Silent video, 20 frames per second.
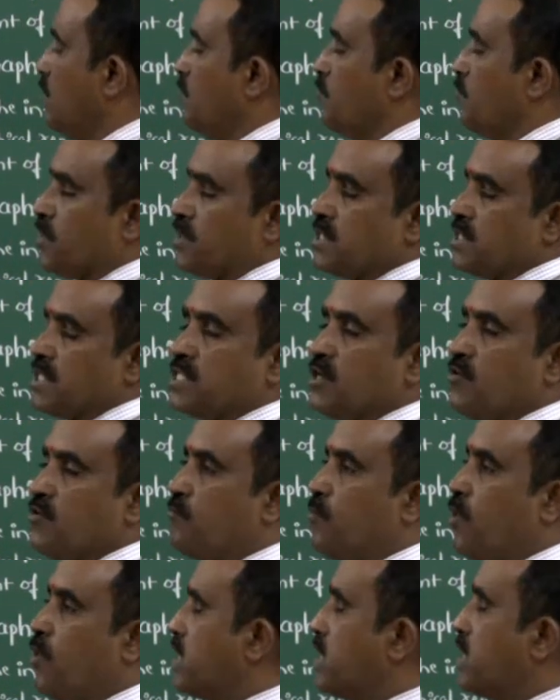Projection of
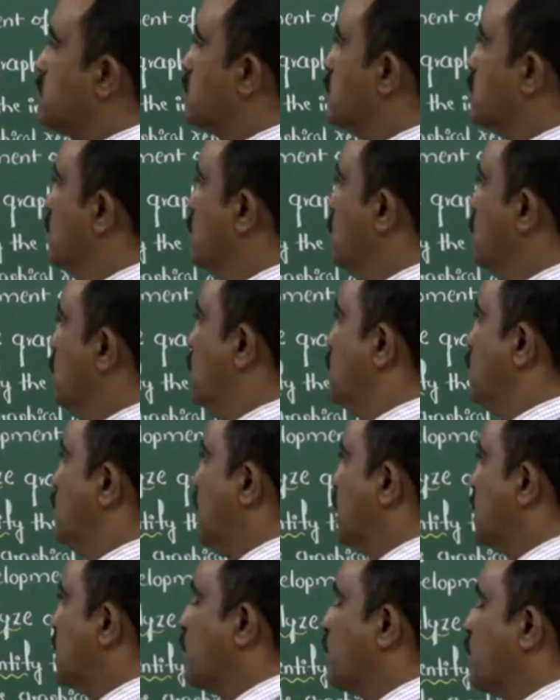points,
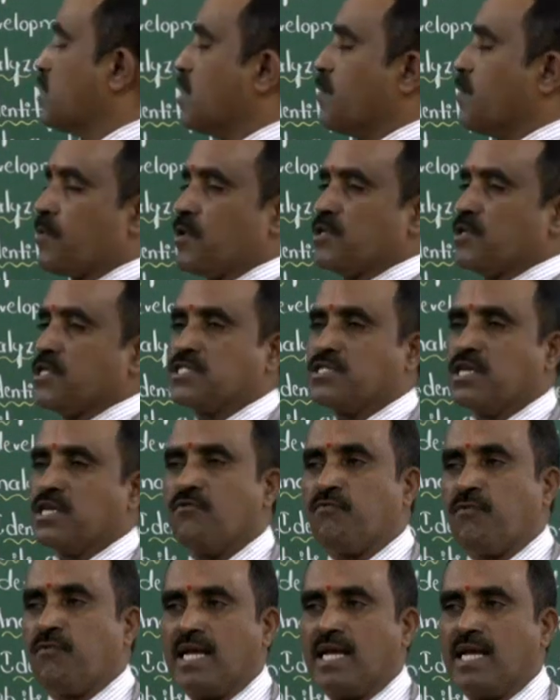then come to the projection
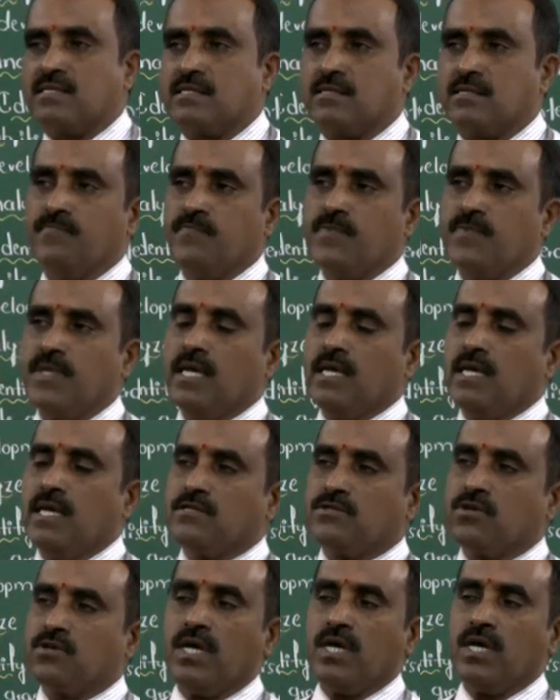of lines.
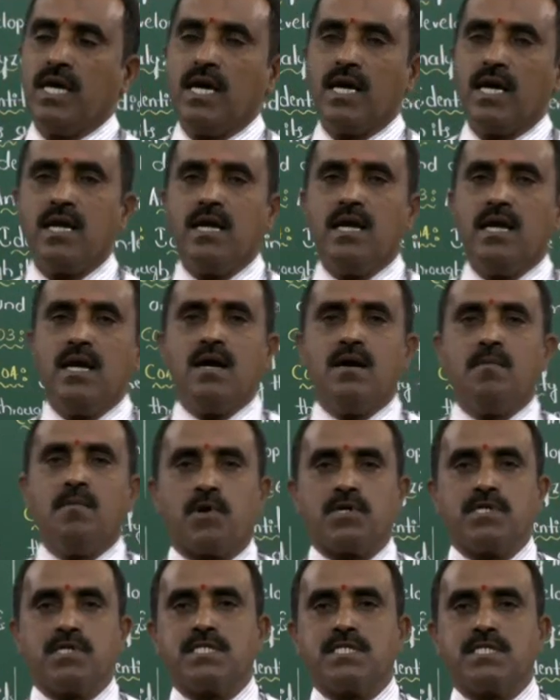So here,
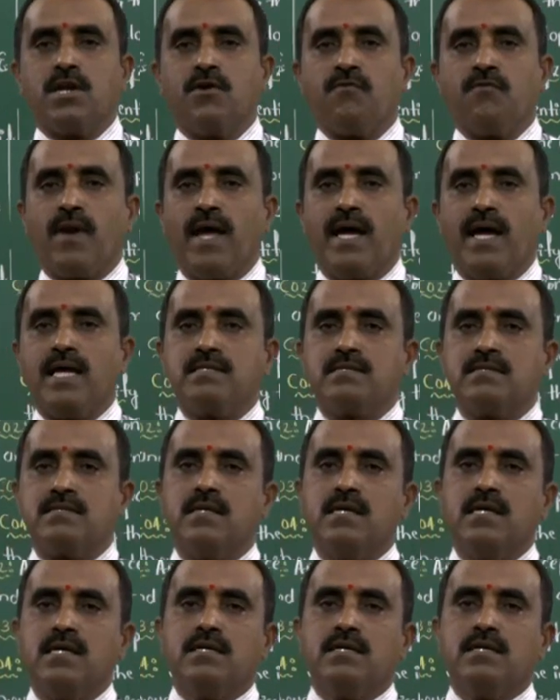projection of lines,
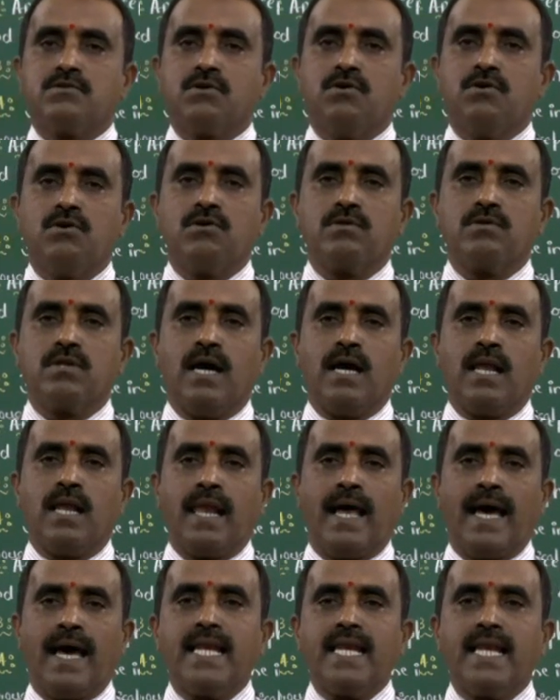so the
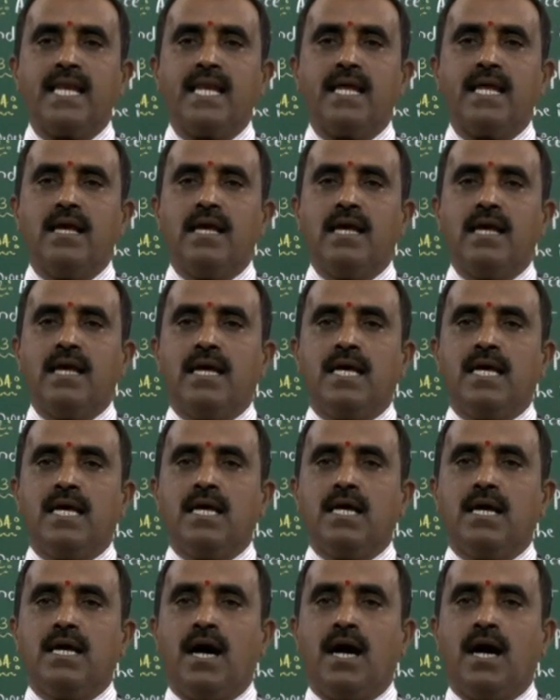line
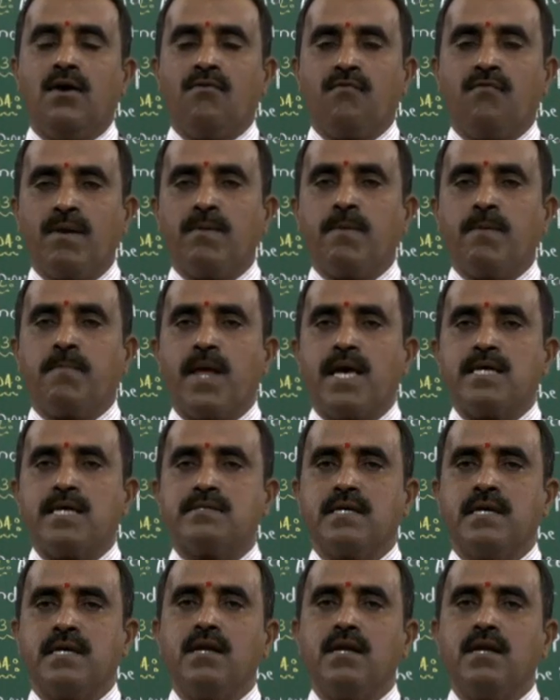will be placed
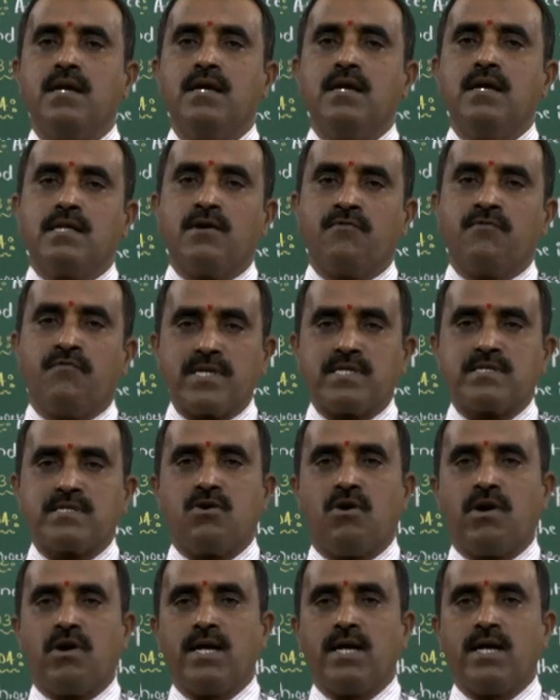in the first
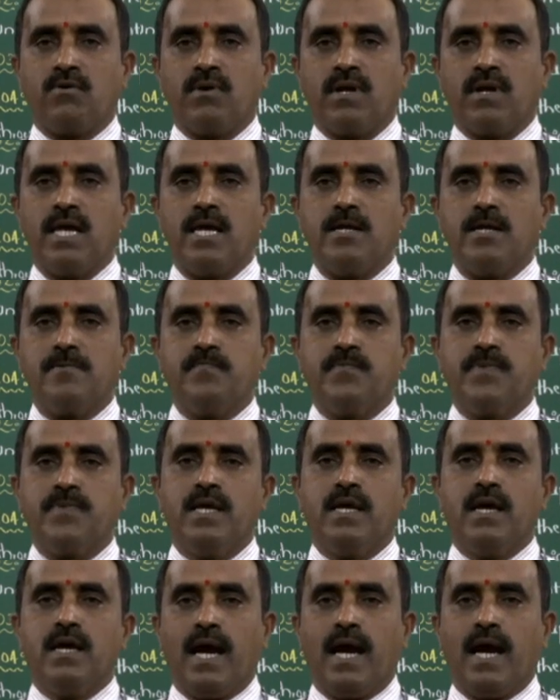quadrant only,
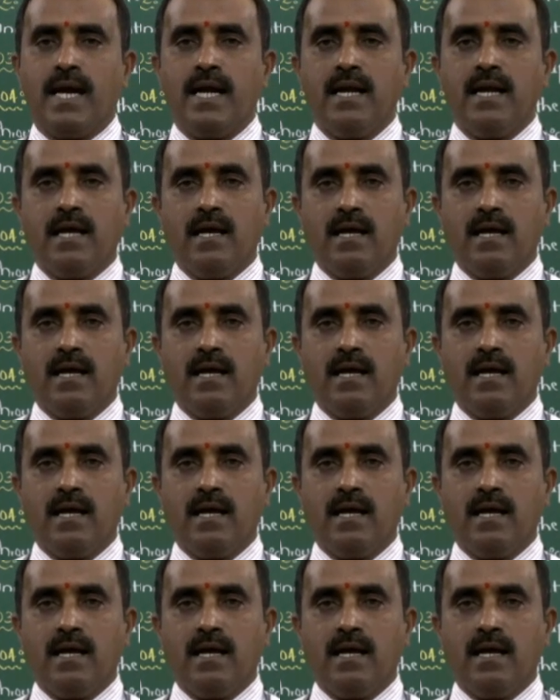and